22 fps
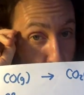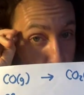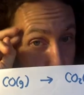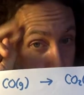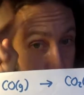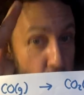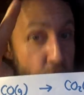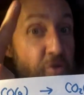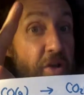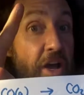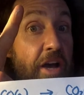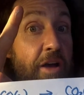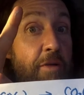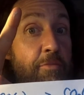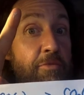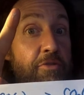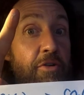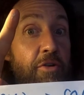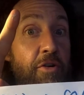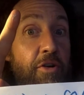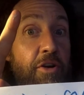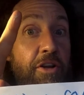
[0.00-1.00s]
2
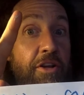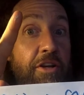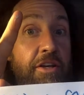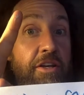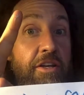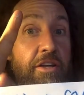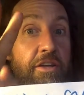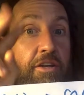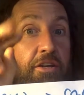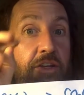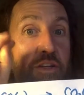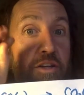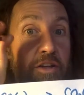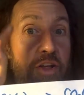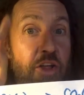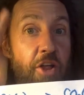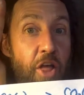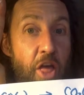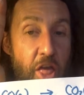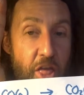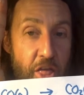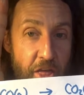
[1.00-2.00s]
times already,
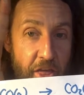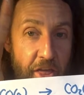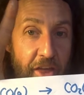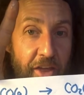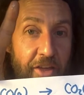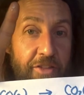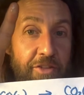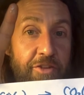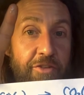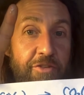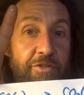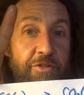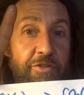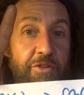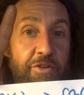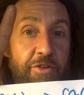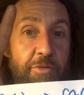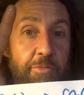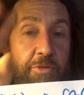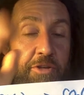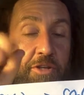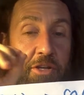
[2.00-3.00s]
and this is
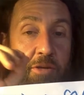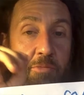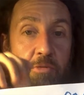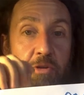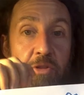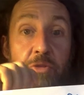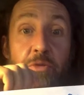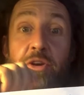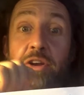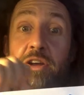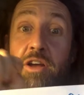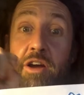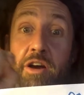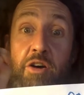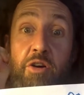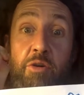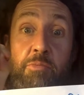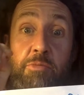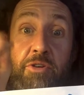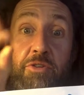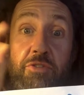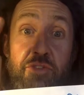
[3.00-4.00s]
going to be number 3. I
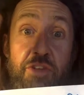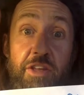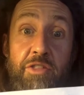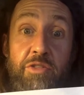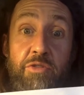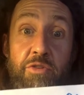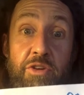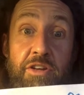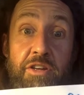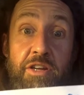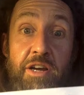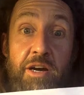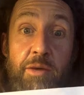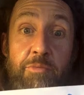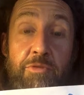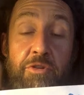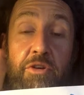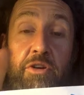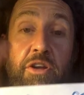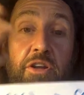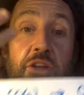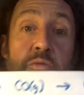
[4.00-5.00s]
almost said 3 times
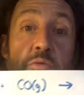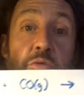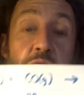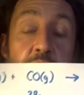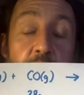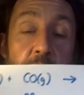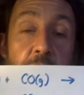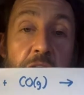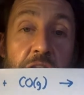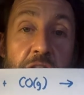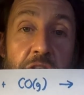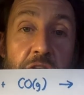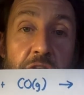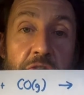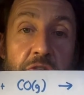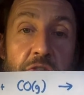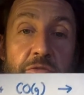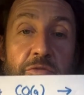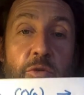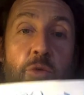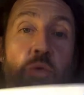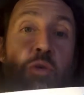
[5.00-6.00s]
already, which would make this the
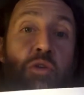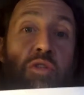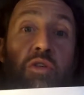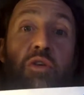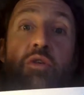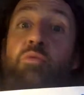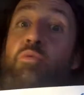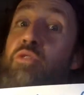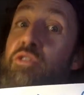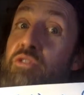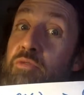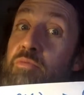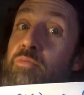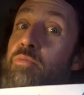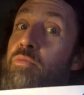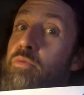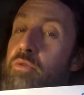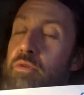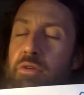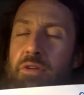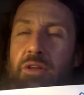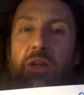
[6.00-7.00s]
4th, and which
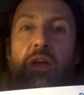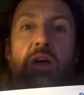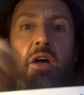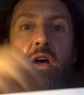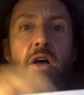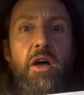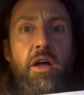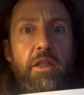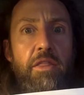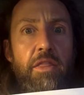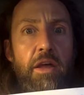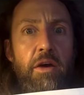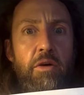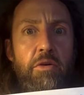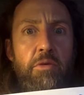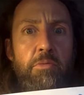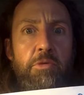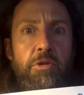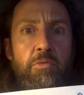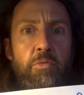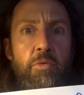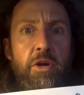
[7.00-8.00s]
that would have
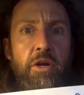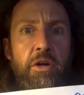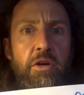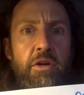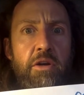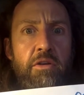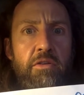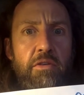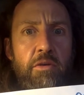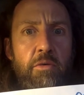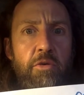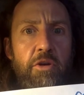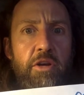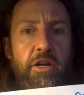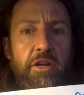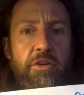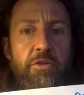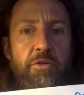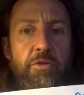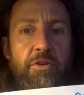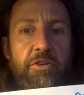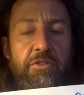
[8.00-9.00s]
been weird because I would have had
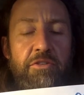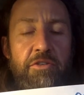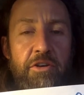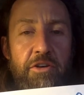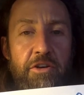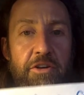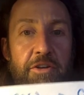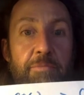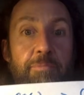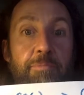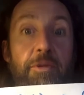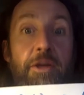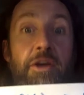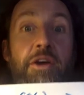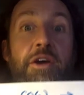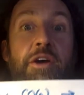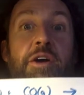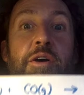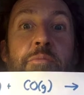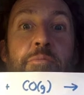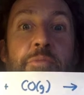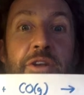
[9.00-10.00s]
to restart it.
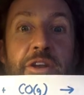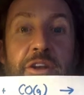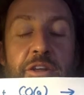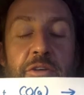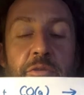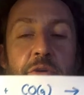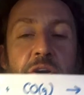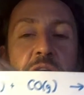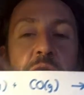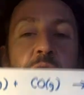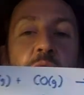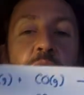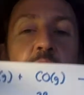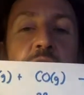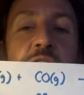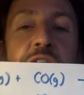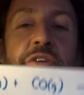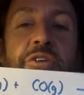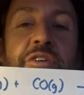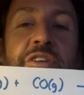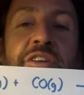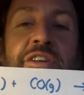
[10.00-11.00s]
But anyway, what we're
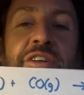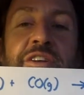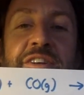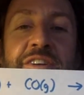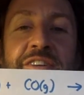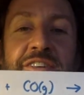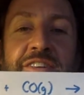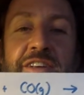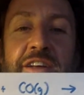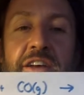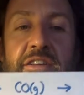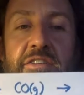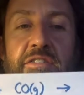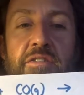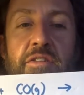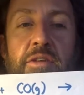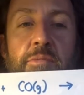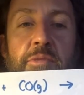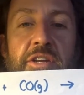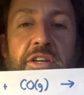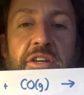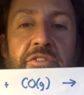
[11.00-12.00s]
doing here today is
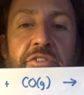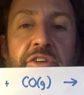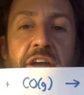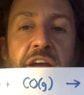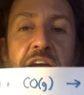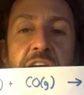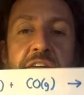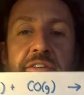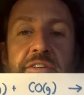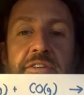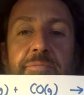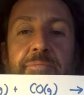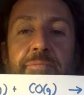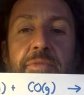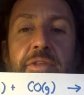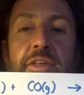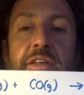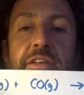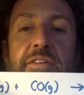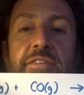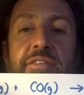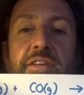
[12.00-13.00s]
limiting reactant,
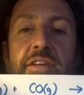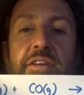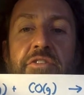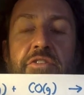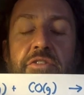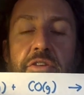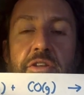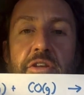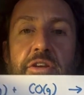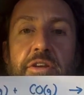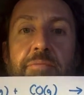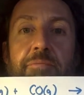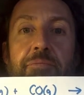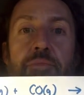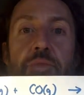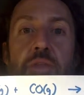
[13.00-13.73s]
and essentially,